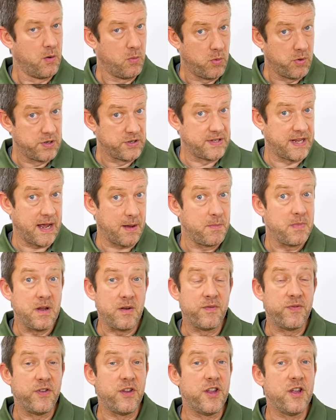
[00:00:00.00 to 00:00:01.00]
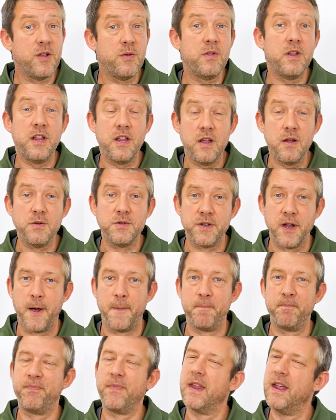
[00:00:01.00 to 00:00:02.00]
What does that mean for you, the
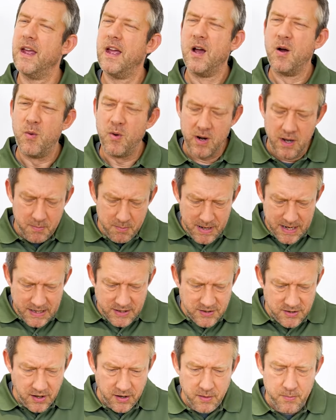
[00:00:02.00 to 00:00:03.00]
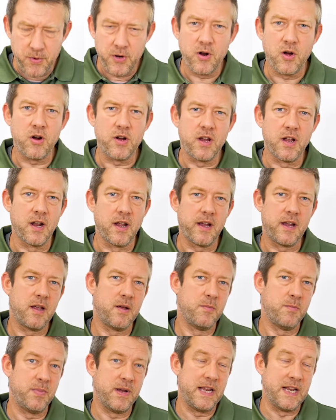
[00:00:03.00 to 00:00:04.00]
user? Well, it means that the binocular
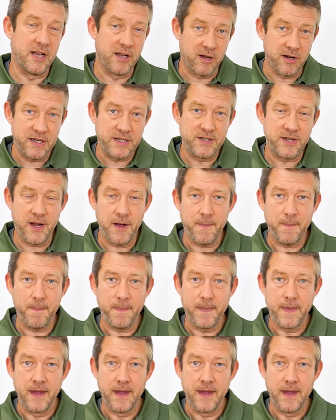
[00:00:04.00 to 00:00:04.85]
can be lighter